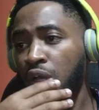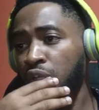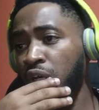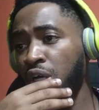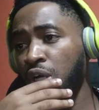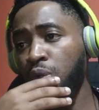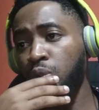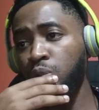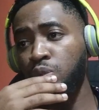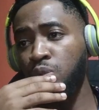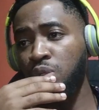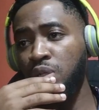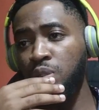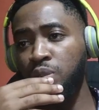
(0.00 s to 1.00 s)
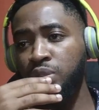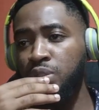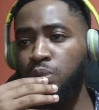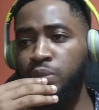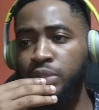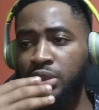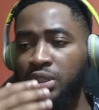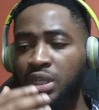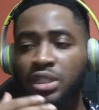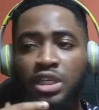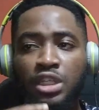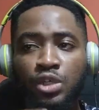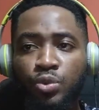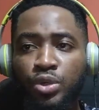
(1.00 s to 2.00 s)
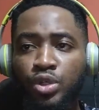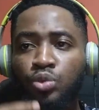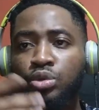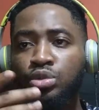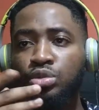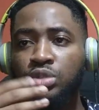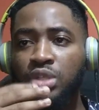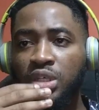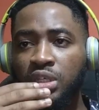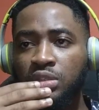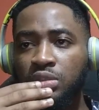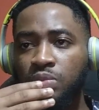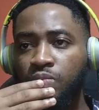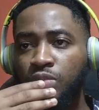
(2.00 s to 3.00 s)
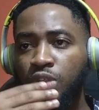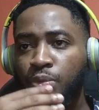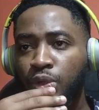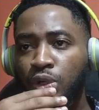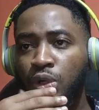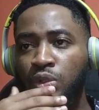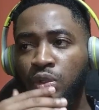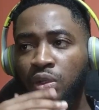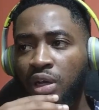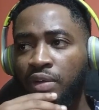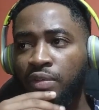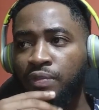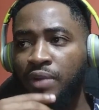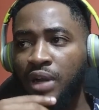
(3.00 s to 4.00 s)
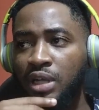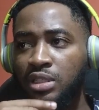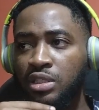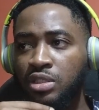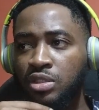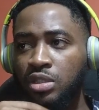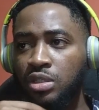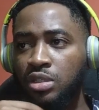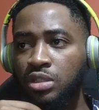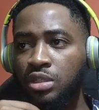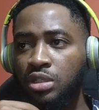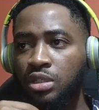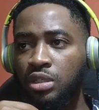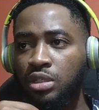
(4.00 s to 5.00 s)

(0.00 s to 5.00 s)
Now you can take that any way you want to take it, but another fact is this: